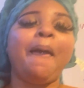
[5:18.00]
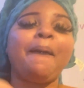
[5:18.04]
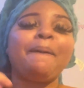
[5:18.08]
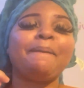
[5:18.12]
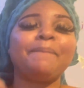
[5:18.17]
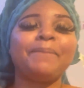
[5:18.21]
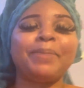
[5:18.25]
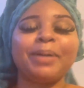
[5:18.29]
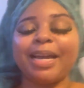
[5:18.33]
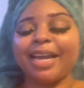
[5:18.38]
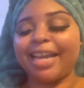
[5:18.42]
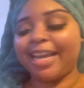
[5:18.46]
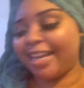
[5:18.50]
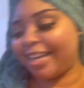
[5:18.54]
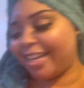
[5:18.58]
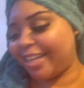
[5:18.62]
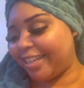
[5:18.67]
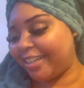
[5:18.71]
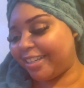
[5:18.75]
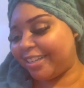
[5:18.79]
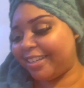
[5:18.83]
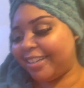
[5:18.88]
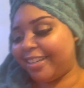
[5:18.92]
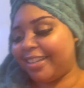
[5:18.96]
but
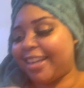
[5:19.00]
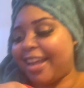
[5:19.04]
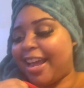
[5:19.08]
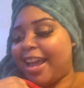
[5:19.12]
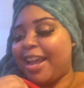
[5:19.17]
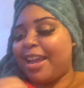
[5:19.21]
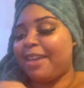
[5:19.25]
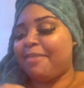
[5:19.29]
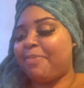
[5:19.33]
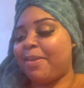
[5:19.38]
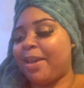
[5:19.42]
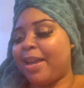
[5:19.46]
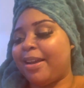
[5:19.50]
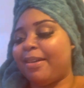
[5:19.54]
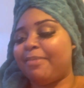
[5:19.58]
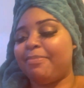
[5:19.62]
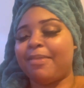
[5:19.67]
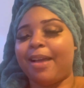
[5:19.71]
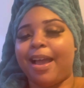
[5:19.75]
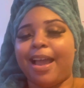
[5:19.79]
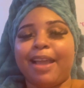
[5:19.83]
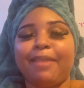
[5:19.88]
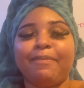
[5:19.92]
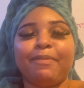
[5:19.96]
I ain't pick up,
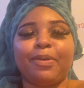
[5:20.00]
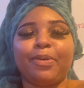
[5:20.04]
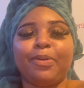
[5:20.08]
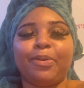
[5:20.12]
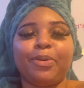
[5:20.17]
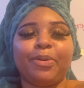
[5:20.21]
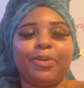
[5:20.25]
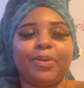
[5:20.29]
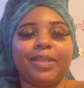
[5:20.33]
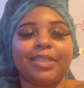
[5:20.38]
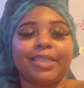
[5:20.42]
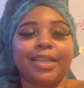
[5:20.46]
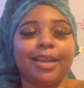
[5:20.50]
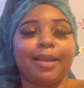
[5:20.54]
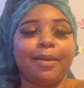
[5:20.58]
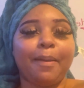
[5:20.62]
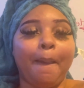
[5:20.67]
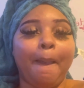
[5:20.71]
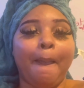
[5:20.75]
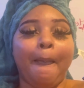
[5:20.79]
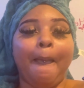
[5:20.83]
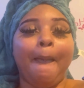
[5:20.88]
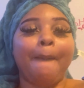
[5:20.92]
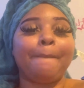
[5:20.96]
I ain't record what's in.
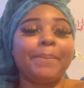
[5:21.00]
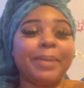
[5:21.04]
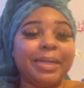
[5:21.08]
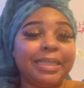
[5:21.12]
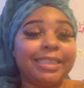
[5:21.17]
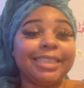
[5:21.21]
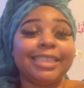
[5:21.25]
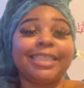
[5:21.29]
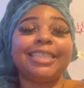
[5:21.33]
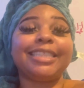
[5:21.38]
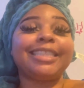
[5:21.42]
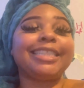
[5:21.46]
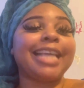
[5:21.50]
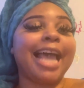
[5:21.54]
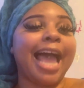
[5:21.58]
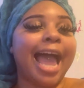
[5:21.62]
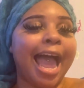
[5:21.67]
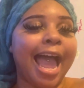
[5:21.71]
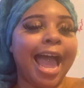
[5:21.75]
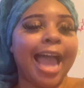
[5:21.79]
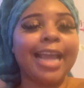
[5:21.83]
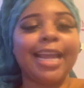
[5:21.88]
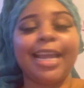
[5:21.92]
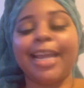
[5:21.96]
I'm just
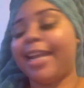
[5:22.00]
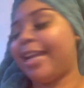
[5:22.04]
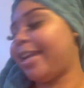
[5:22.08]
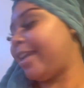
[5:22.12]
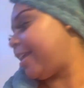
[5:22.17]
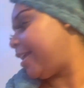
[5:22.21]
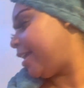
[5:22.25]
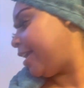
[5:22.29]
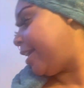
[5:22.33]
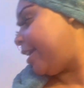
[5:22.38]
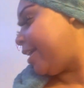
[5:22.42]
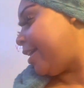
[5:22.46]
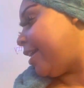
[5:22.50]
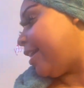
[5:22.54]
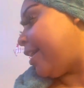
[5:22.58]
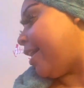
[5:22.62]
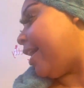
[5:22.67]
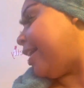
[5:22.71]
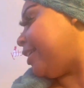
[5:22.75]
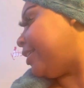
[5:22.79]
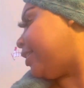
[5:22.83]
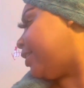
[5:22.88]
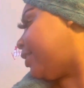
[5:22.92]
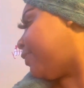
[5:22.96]
tired.
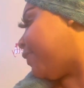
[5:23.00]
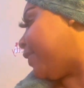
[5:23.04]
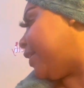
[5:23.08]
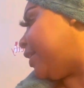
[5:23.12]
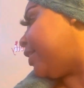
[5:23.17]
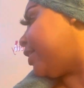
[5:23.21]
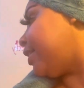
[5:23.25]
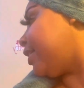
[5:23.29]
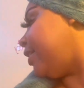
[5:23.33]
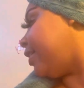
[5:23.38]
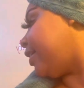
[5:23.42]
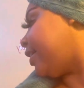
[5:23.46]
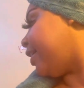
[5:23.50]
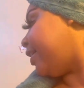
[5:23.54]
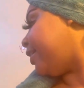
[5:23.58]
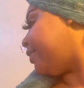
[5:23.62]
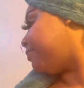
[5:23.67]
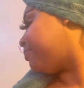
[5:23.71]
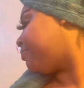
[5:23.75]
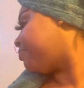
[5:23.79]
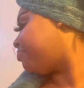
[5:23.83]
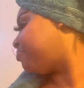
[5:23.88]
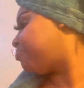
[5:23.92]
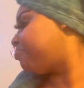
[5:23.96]
I just finished
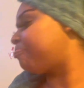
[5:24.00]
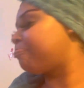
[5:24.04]
cooking.